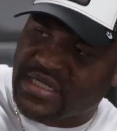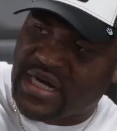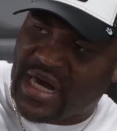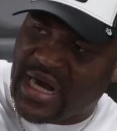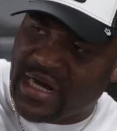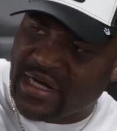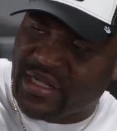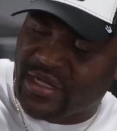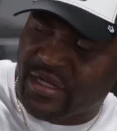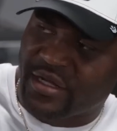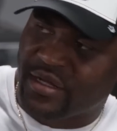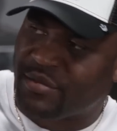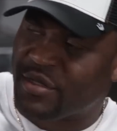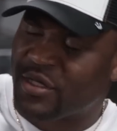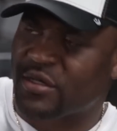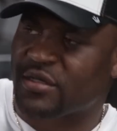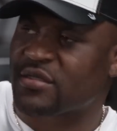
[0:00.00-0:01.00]
car there,
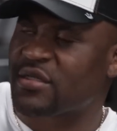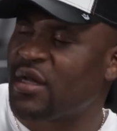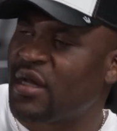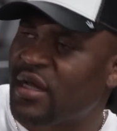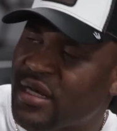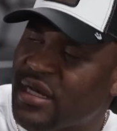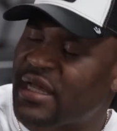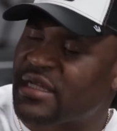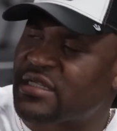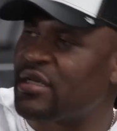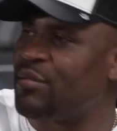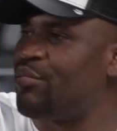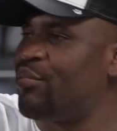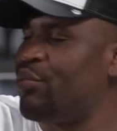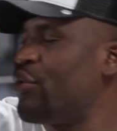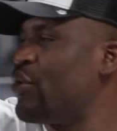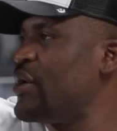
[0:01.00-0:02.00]
because there is a
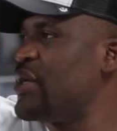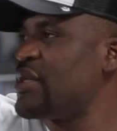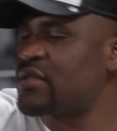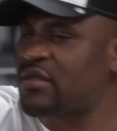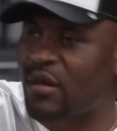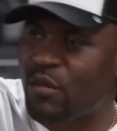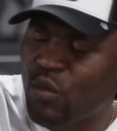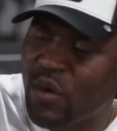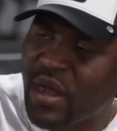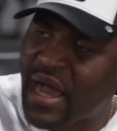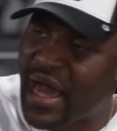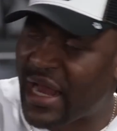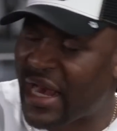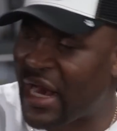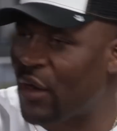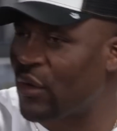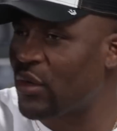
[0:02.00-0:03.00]
police somewhere
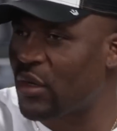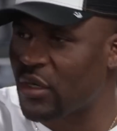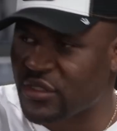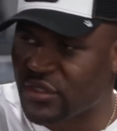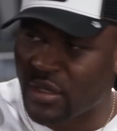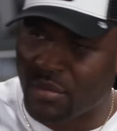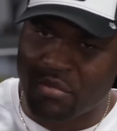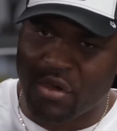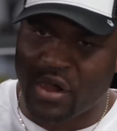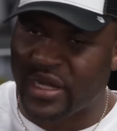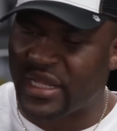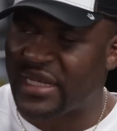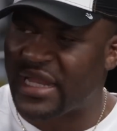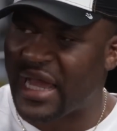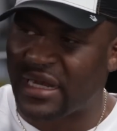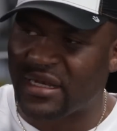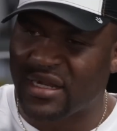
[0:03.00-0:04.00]
around, or somebody
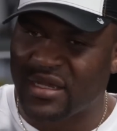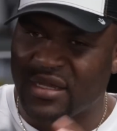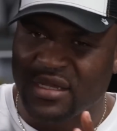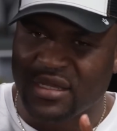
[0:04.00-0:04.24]
right. that